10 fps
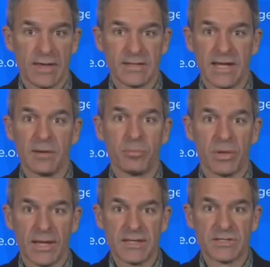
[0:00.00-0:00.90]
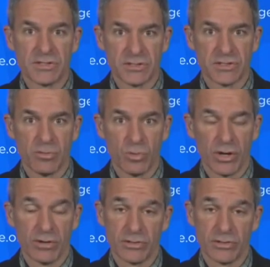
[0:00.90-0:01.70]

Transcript: they'd get placed somewhere.